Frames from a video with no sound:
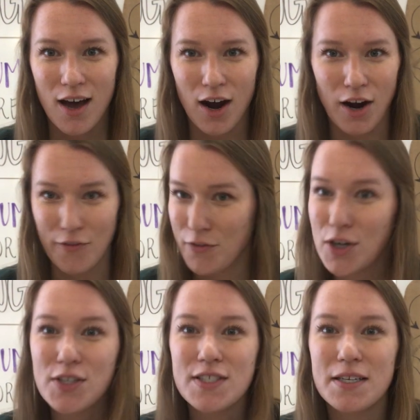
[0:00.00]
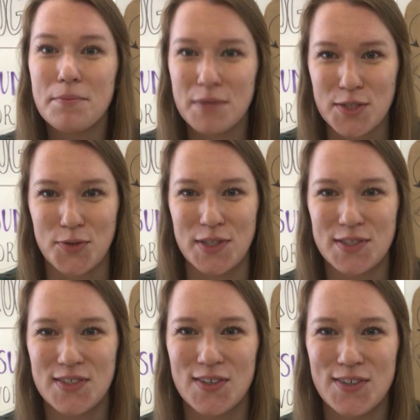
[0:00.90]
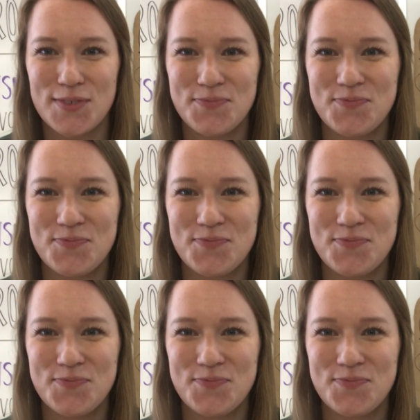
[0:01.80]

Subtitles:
our first mystery skull.